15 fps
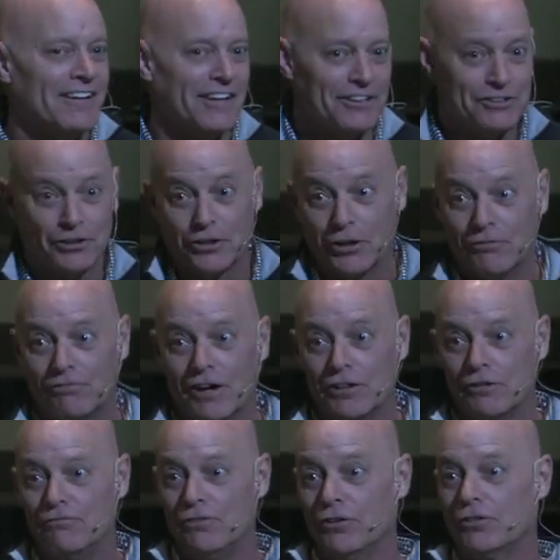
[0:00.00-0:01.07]
Like, so they're going to
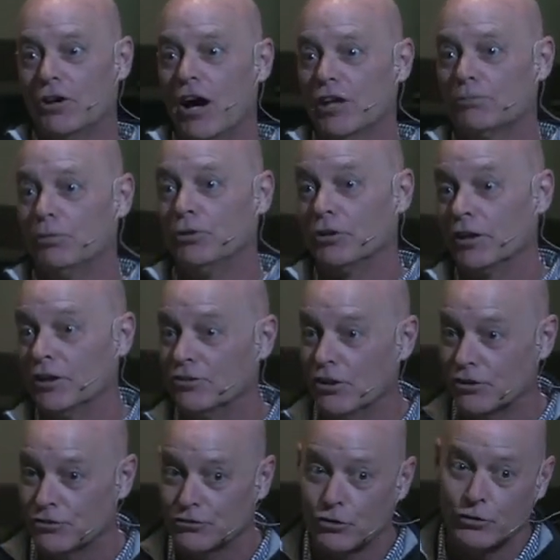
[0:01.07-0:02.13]
find the fifth gospel and they're going to
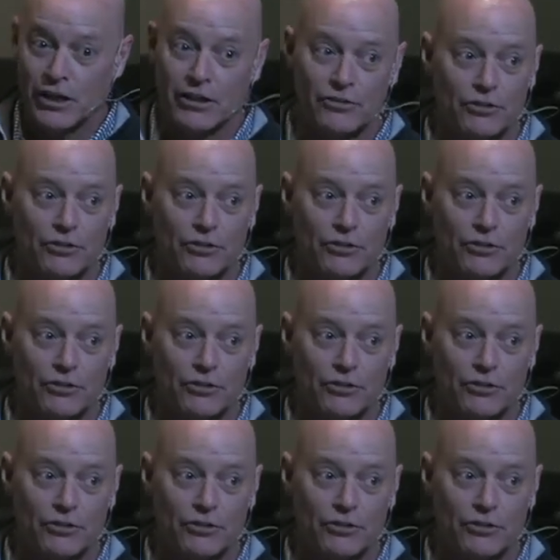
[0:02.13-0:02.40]
tell us it's okay